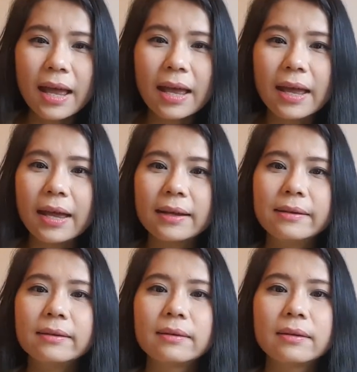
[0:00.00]

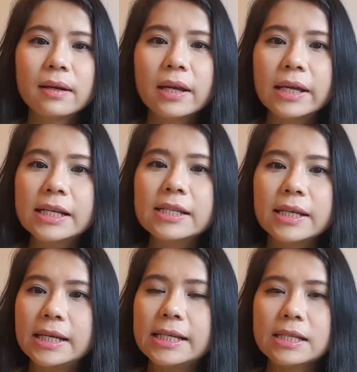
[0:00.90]
And it
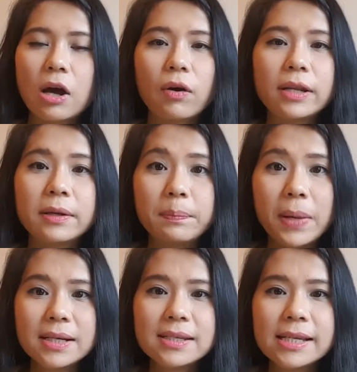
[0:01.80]
is only the
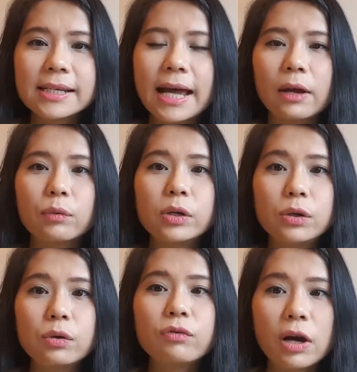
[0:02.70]
best thing that we
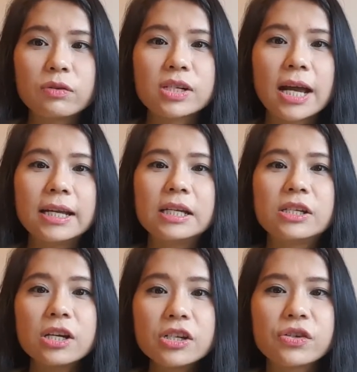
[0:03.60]
do for our child is
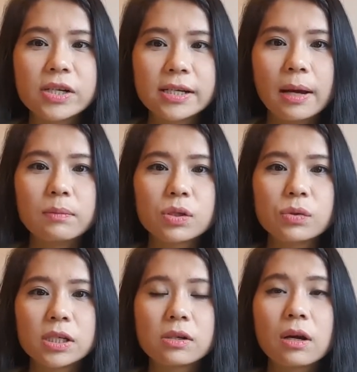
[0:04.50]
nurturing them
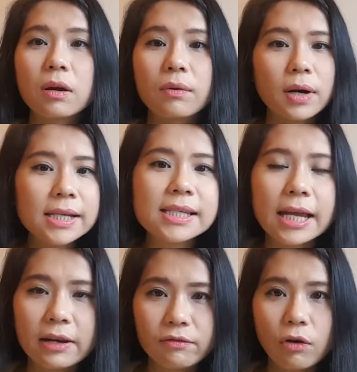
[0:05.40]
with great
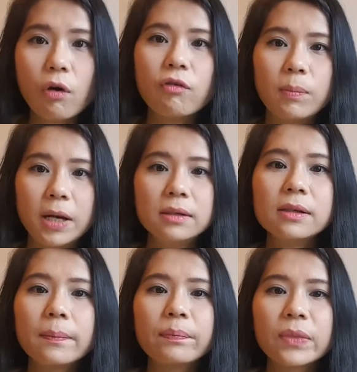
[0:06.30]

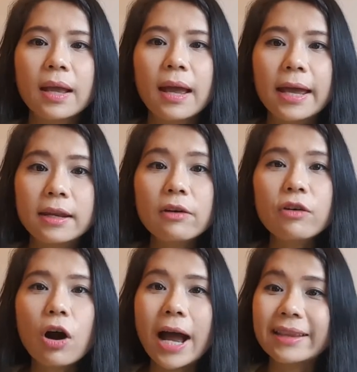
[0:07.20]
involvement. And
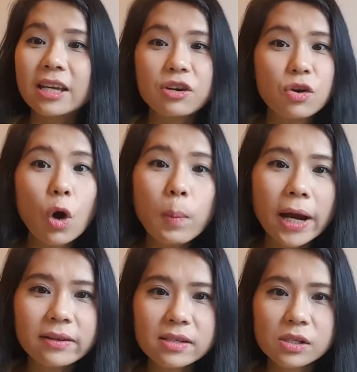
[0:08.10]
therefore, I think no
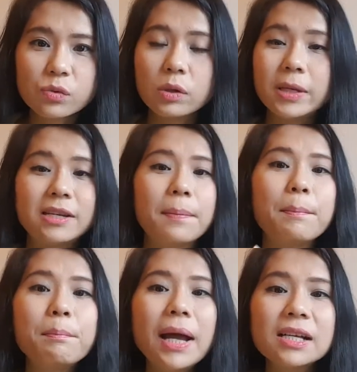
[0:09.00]
parenting will be the
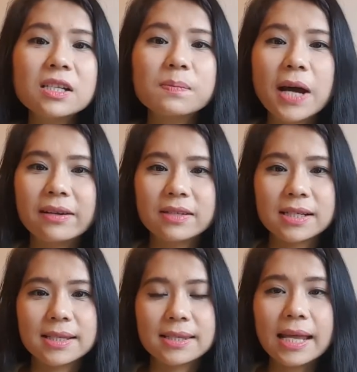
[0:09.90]
best
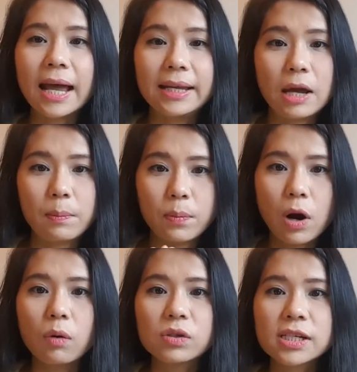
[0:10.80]
parenting style
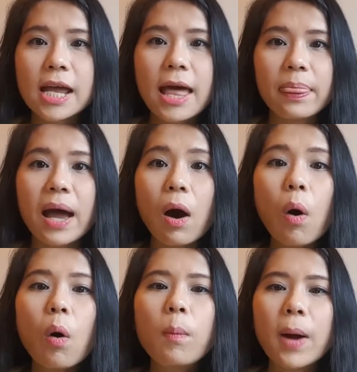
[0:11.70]
approach that
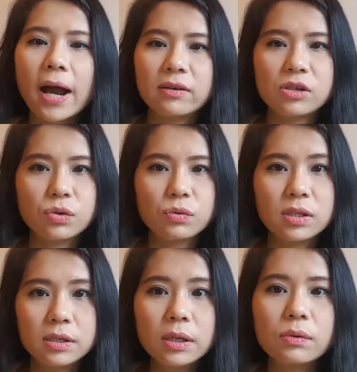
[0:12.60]
all parents should
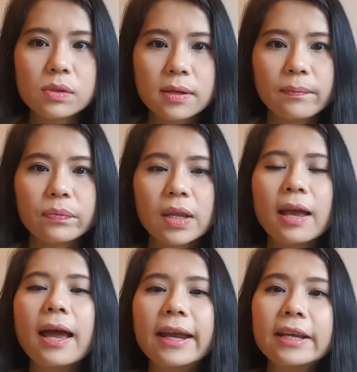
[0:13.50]
use.
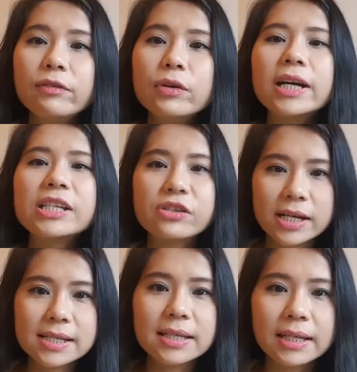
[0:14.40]
And if you are
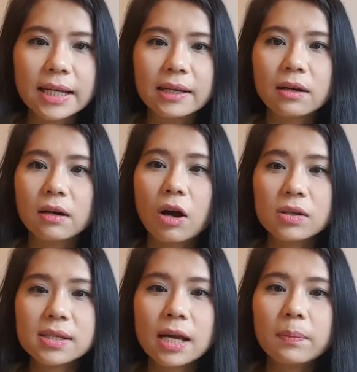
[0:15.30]
interested in the
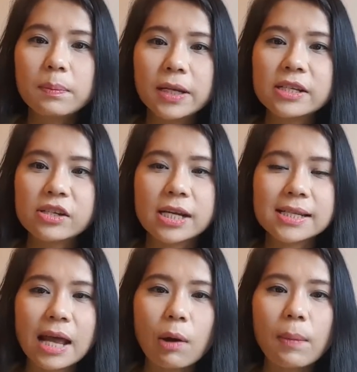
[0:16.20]
concept, please check
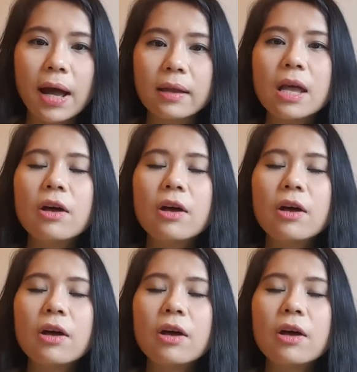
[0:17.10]
out my